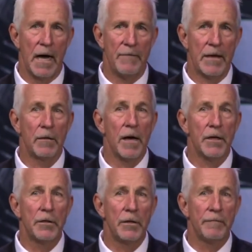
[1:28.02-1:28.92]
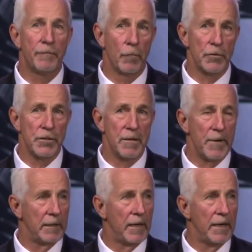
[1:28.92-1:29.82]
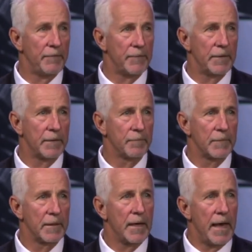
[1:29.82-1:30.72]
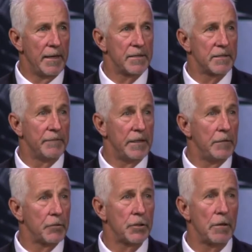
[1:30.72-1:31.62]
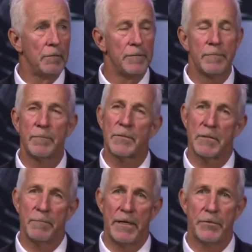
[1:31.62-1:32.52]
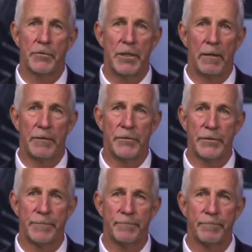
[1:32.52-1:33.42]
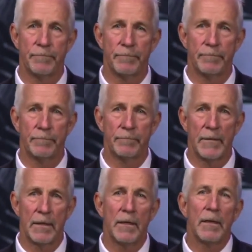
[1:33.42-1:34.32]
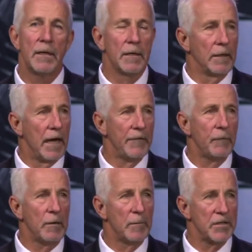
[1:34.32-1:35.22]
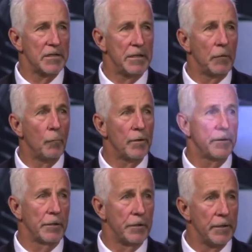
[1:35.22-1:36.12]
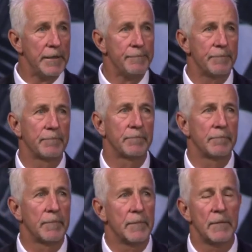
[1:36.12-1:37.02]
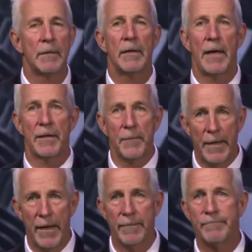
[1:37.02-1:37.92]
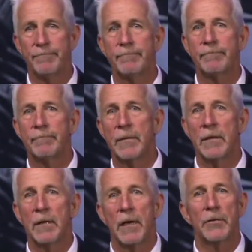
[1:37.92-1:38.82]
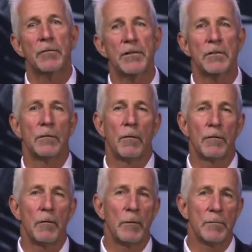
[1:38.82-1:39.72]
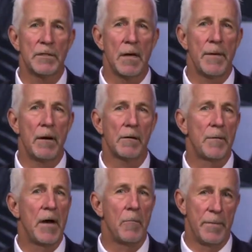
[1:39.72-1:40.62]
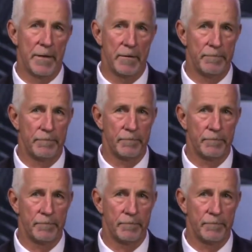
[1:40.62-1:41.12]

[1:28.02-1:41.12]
I've had a lot of good fortune in my life, and as the video showed, some major challenges. In life, we must deal with the good and the bad and trust the Lord that we will somehow come out better.